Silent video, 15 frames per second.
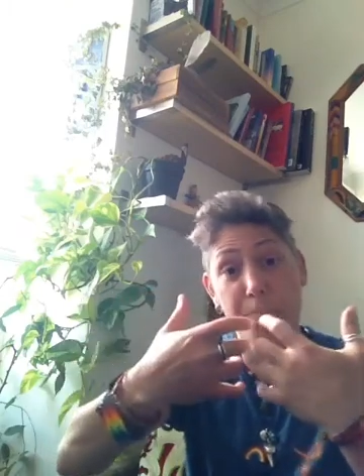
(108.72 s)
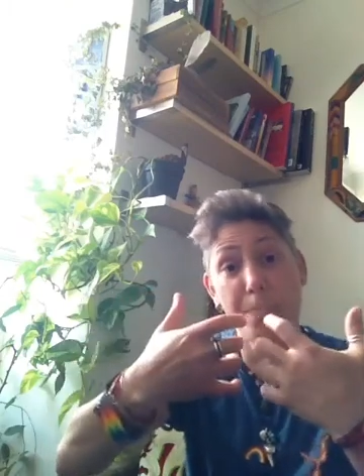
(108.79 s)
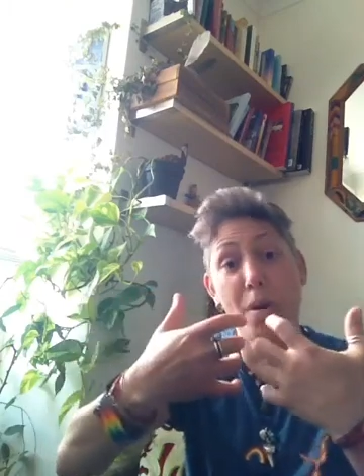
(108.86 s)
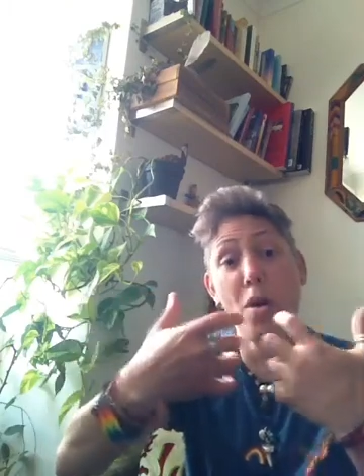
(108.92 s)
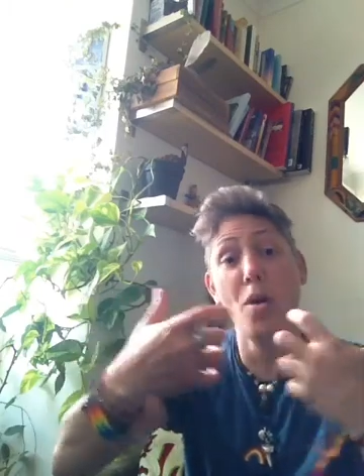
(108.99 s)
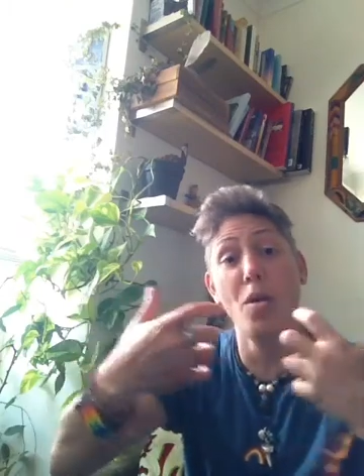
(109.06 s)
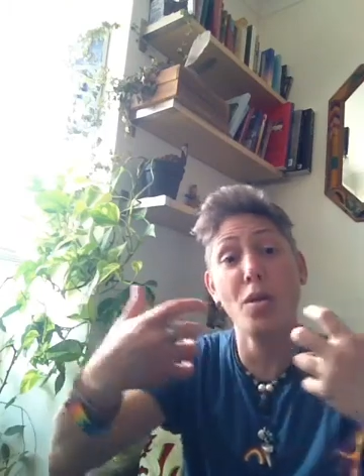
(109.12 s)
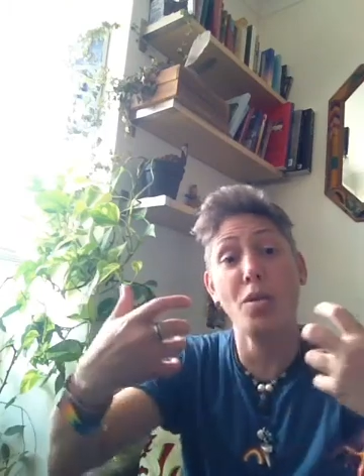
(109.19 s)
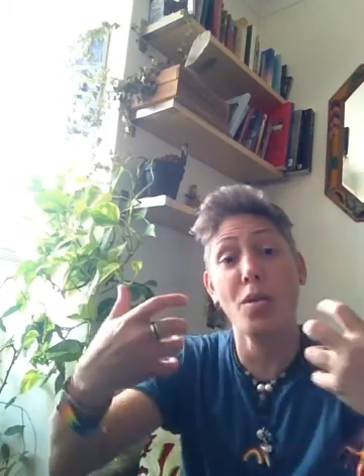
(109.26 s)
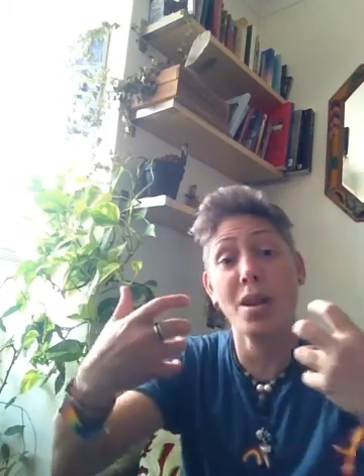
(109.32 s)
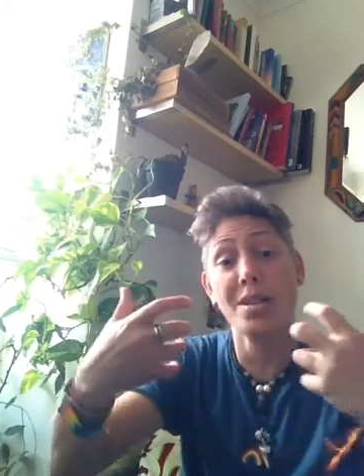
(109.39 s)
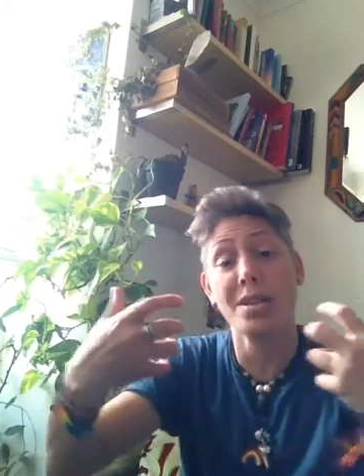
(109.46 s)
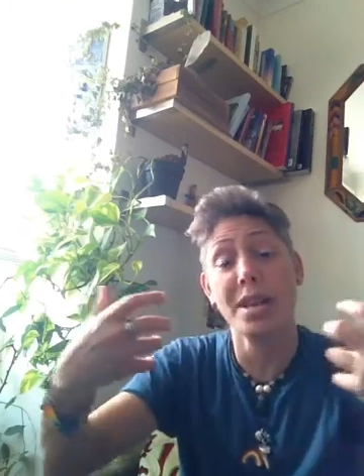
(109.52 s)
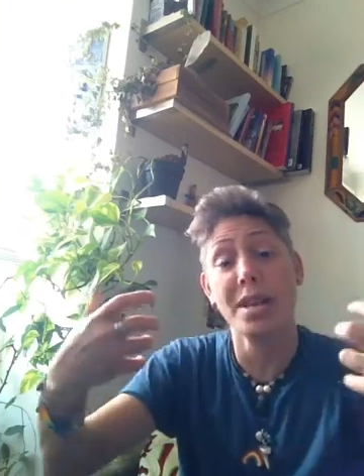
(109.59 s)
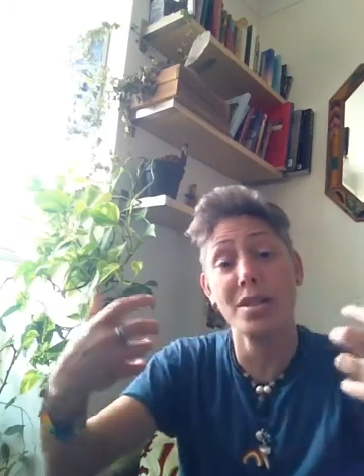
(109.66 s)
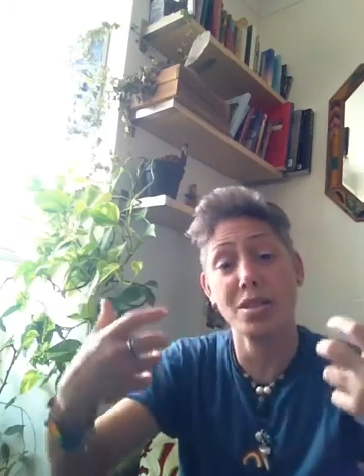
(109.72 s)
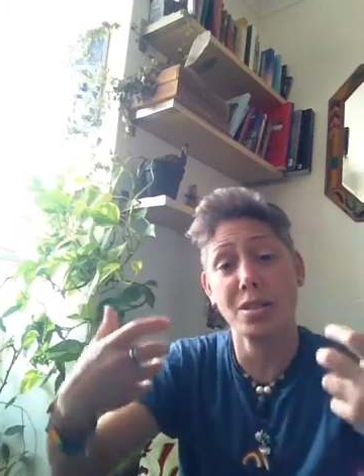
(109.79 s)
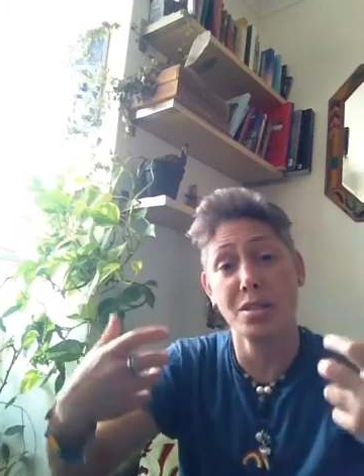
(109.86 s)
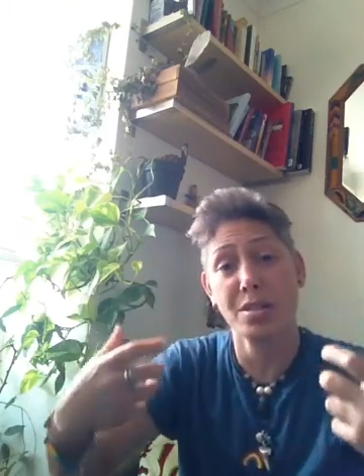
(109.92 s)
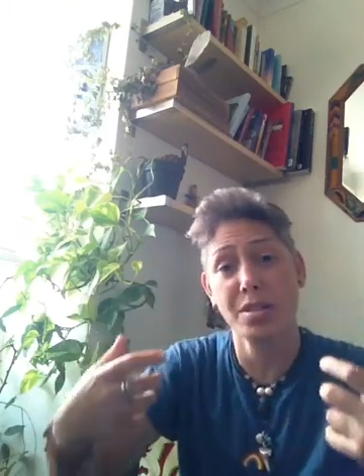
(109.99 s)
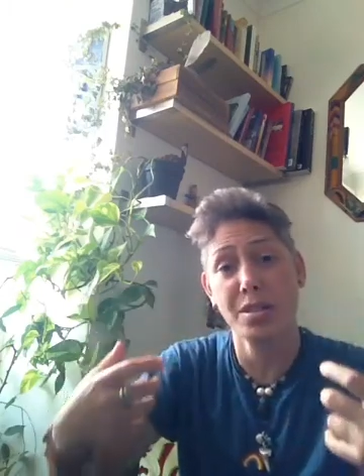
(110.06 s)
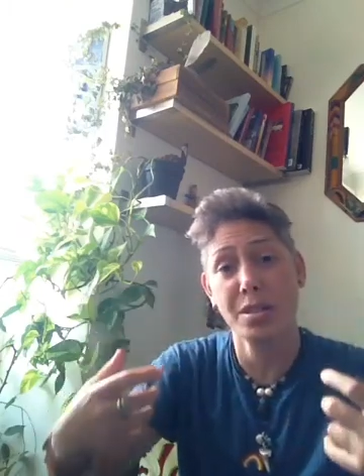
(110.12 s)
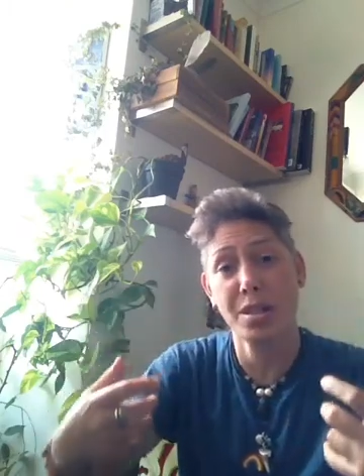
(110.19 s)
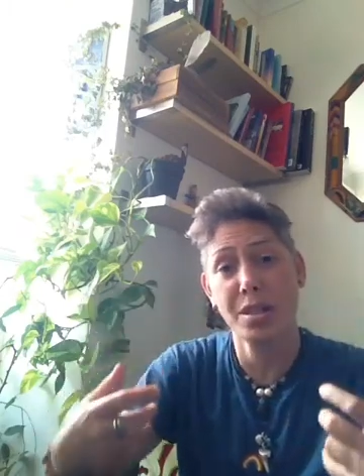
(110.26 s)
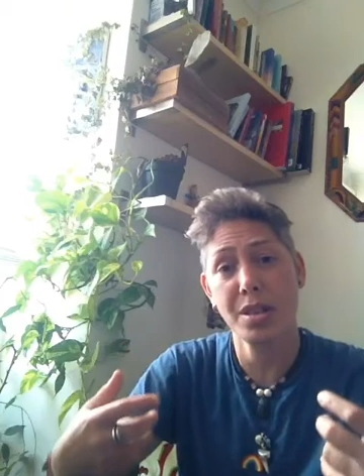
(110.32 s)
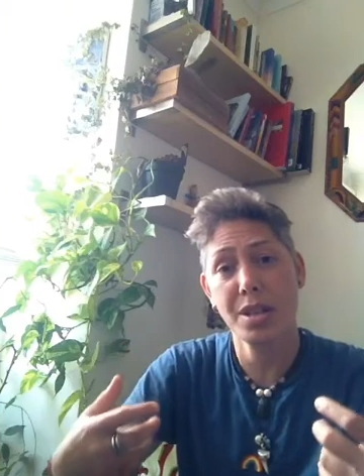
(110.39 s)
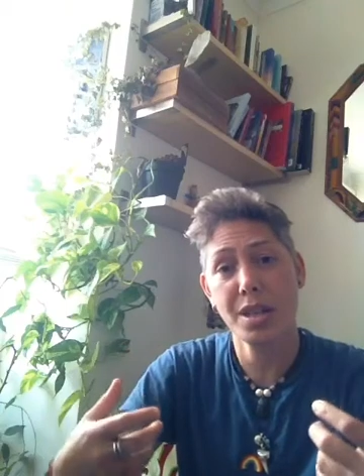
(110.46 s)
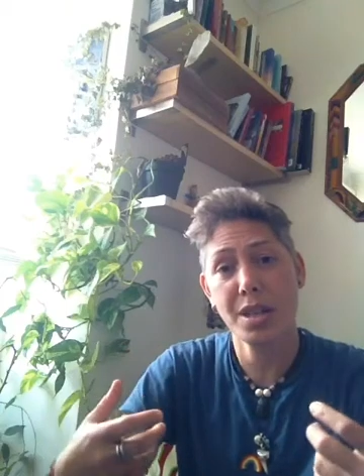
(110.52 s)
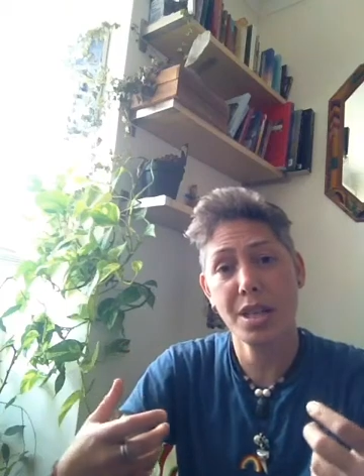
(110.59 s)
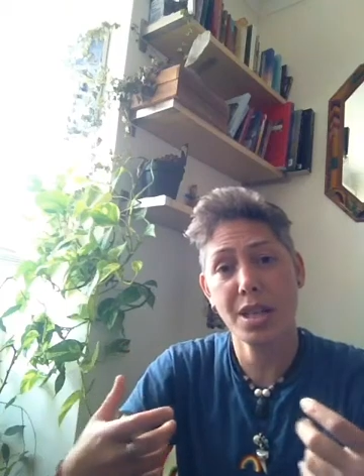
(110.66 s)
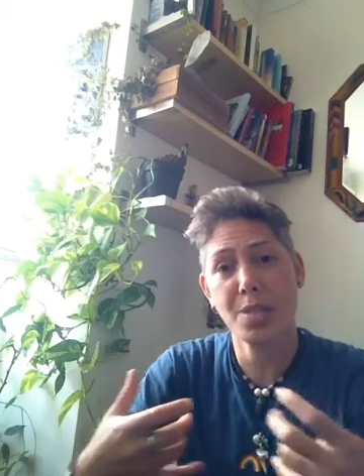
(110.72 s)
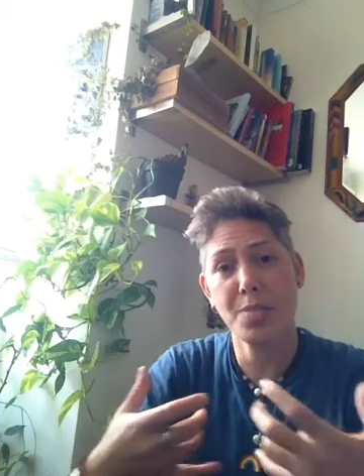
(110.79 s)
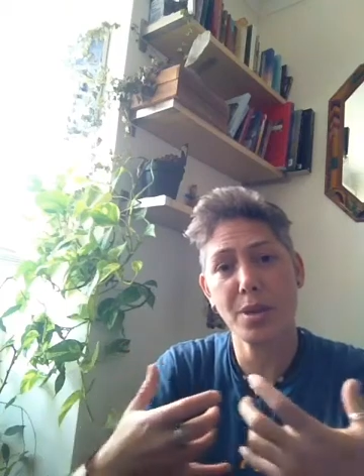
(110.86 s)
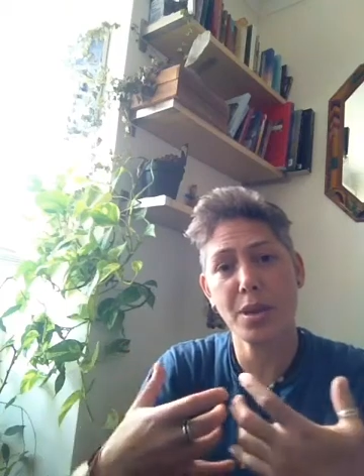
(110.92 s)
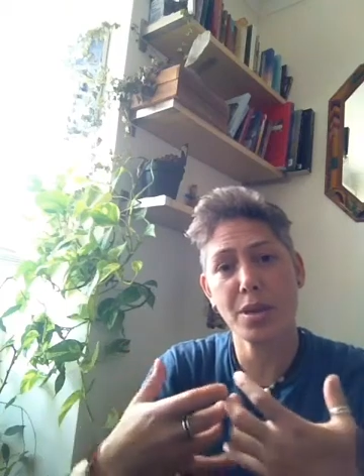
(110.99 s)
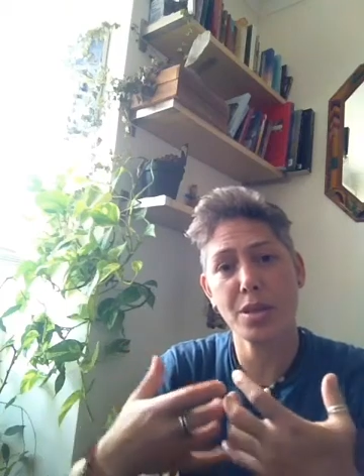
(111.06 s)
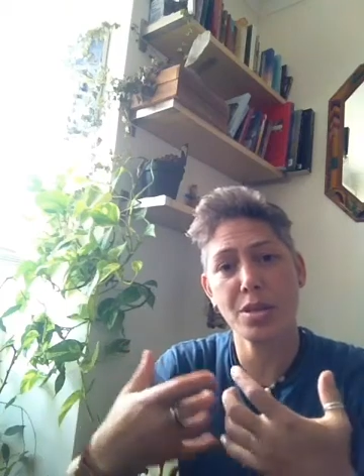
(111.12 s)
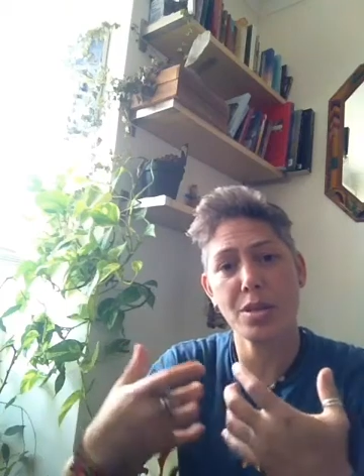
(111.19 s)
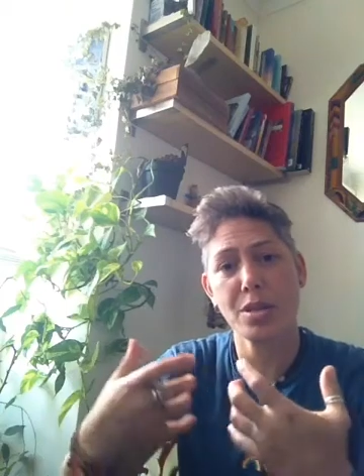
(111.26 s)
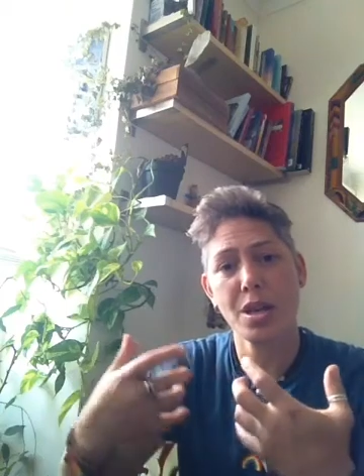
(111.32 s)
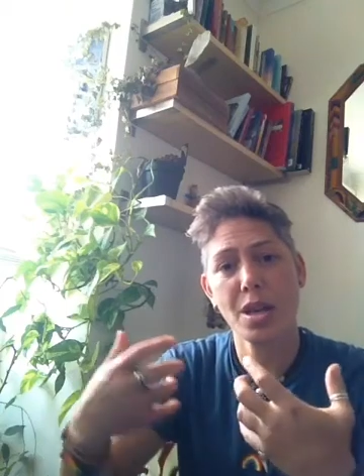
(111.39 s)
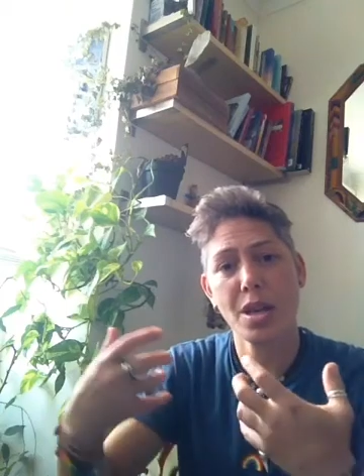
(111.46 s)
polarization, is because